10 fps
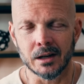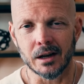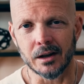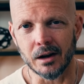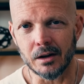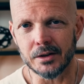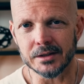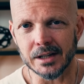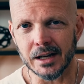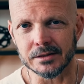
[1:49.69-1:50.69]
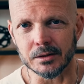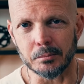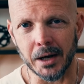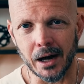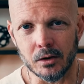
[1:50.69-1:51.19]
And all this has a
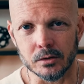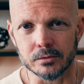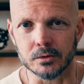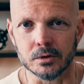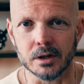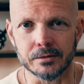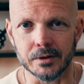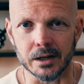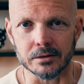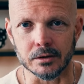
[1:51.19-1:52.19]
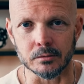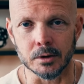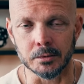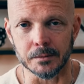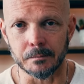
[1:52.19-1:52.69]
powerful effect on
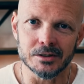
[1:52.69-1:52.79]
women.